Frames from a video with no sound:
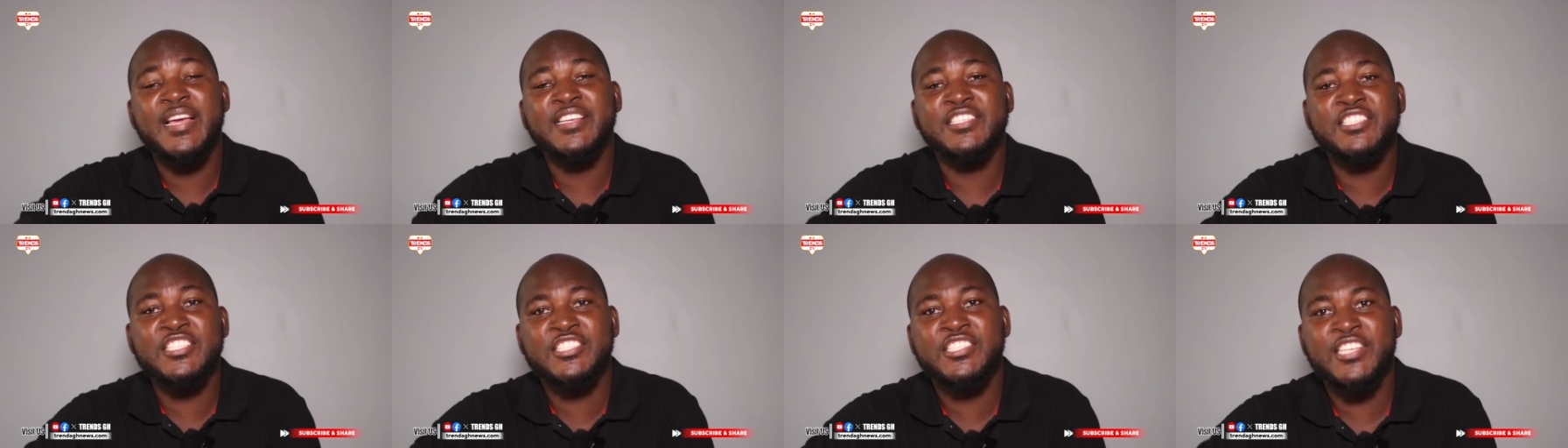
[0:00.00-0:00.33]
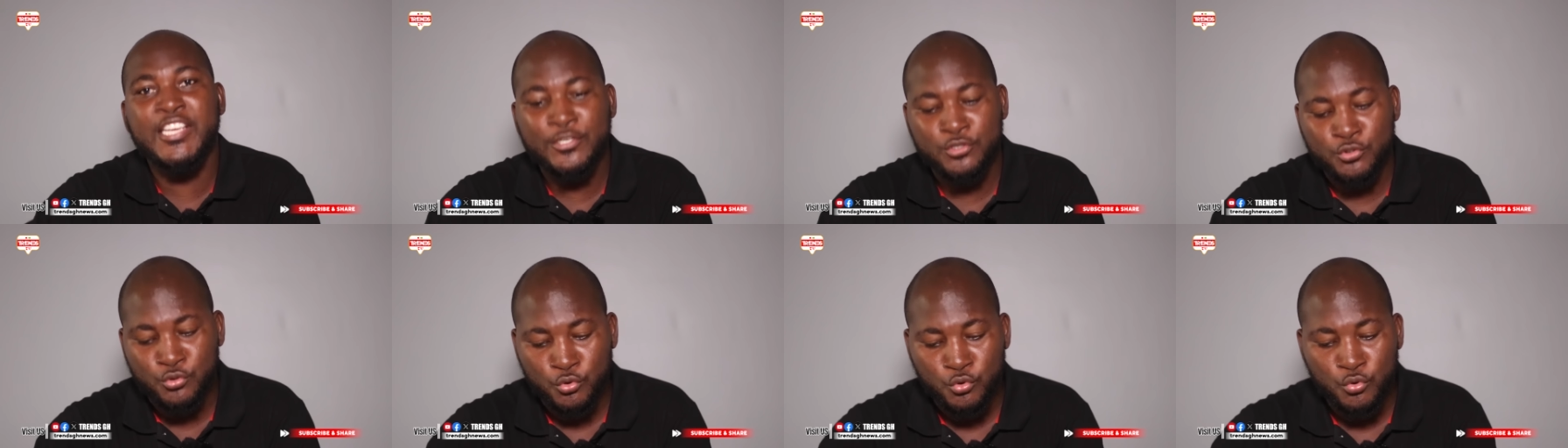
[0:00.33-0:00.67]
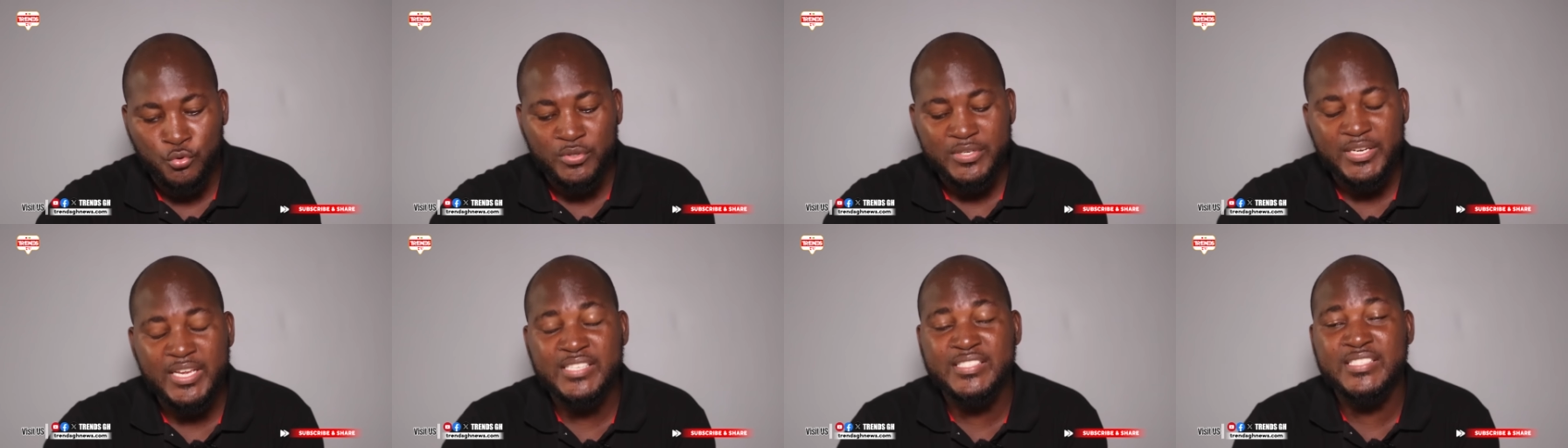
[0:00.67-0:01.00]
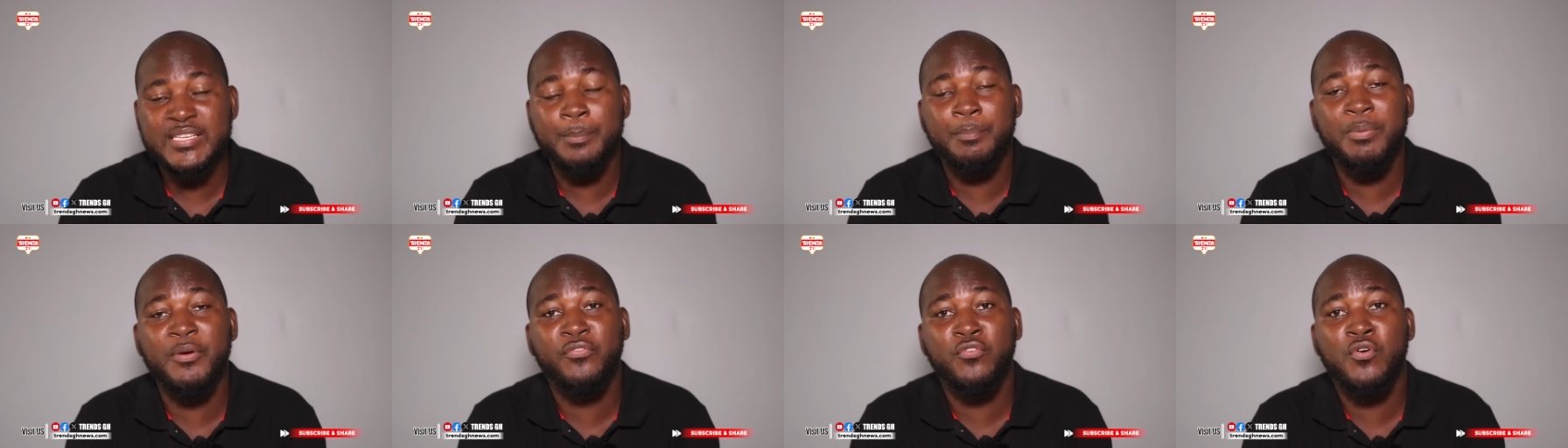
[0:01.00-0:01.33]
SSS, so no, yes,
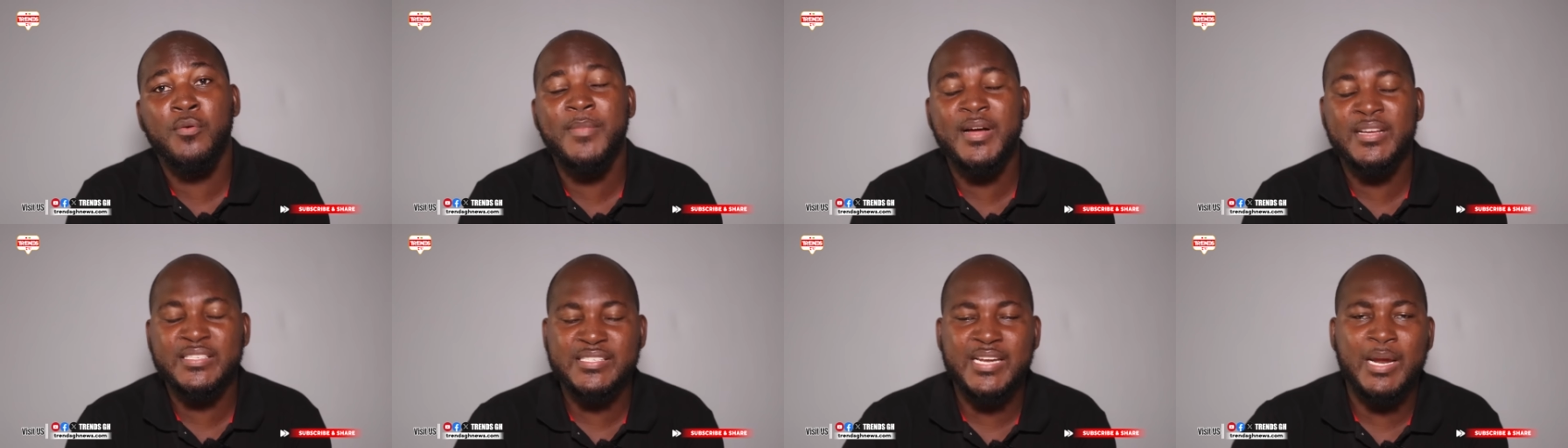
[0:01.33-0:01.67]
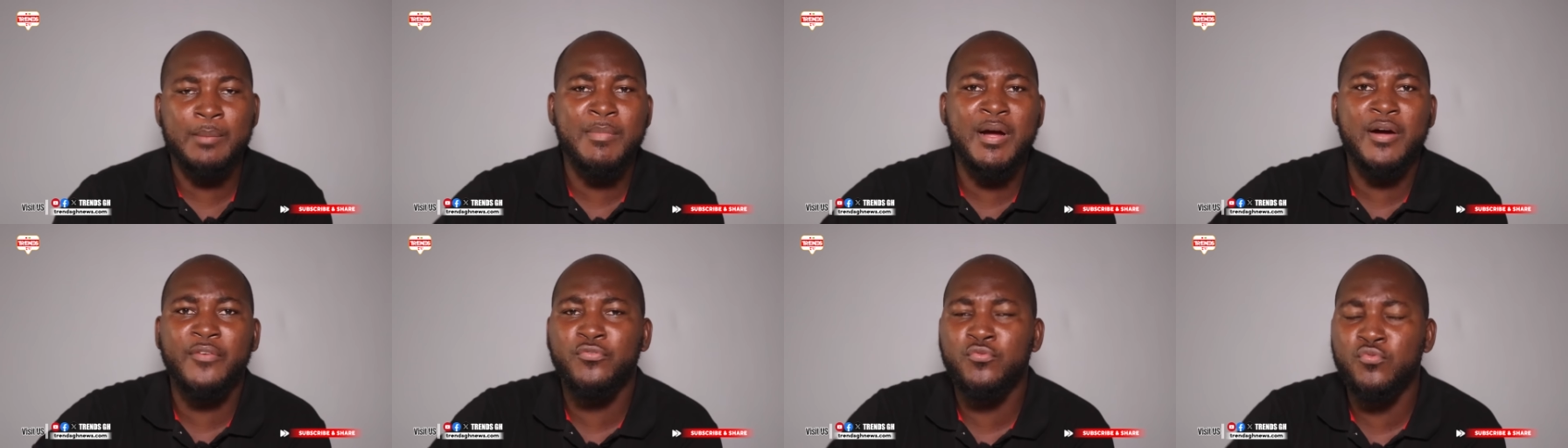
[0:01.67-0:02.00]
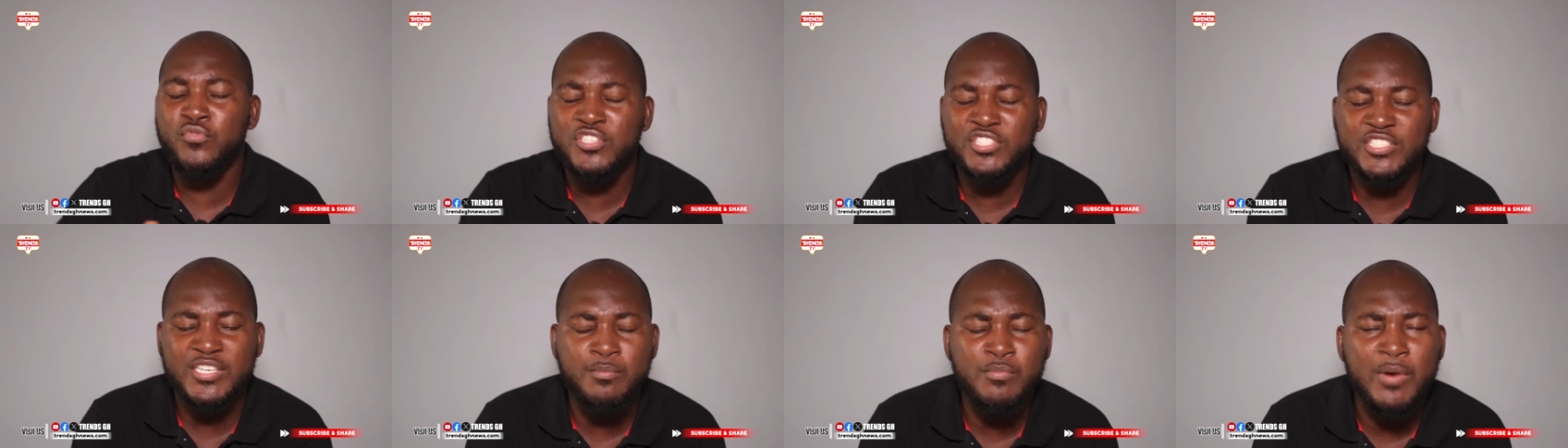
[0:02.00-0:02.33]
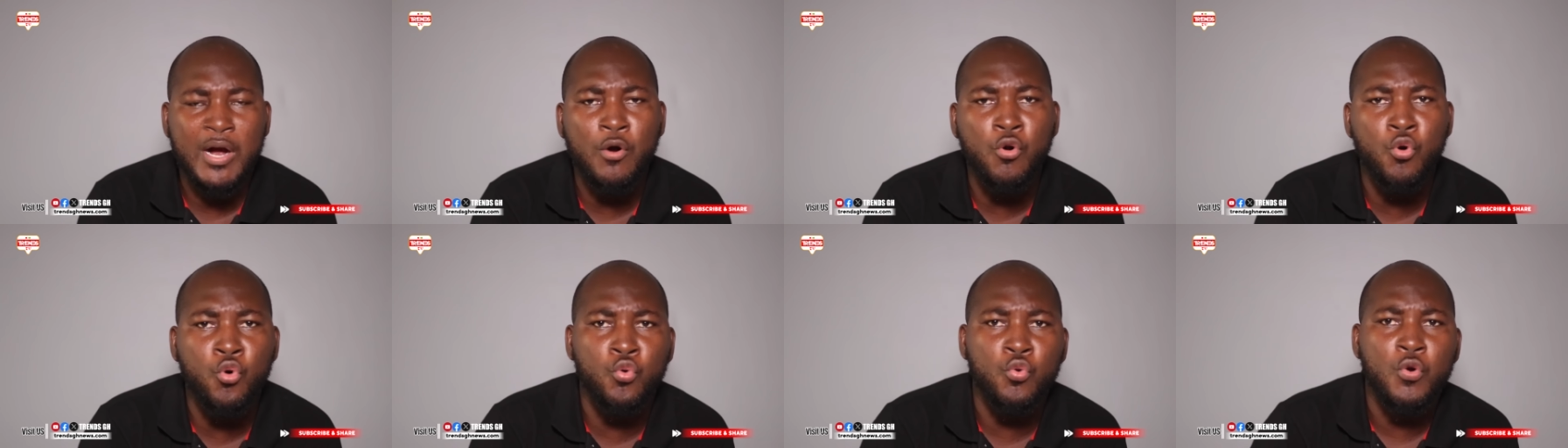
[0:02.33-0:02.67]
your performance, Raman
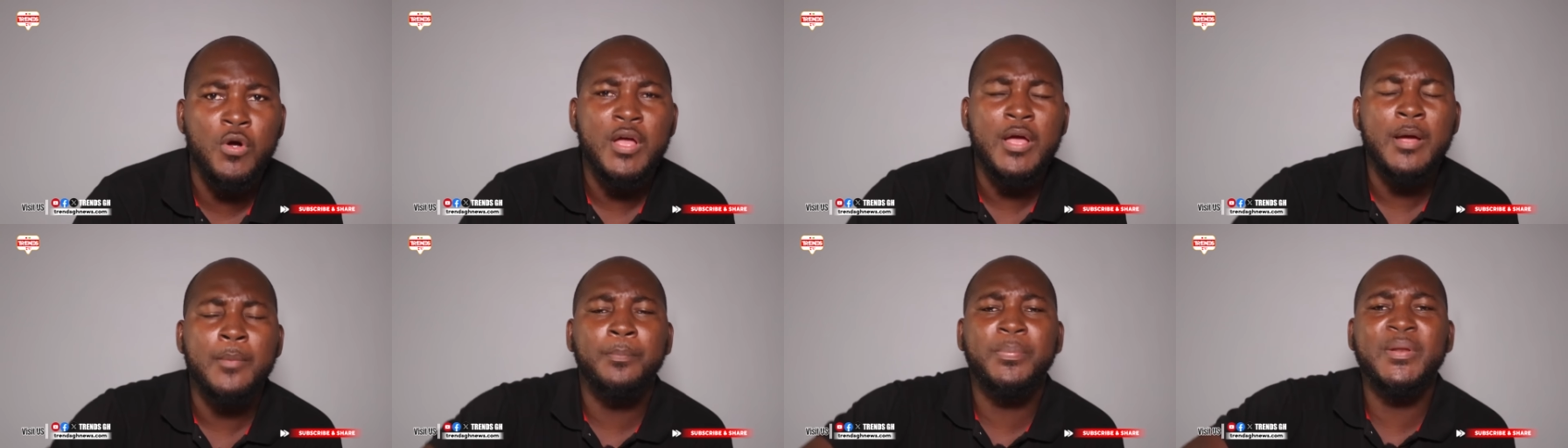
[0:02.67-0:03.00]
Fuchima, oh,